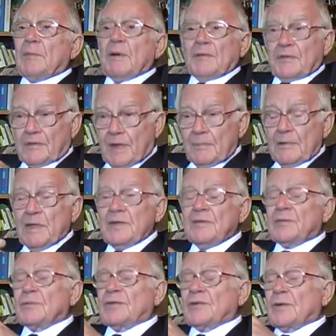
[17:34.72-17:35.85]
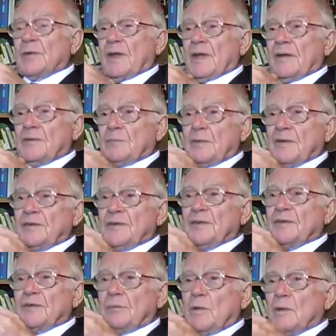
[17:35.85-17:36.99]
But the Japanese were still there as
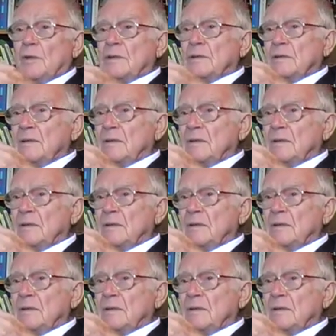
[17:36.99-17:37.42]
prisoners of war.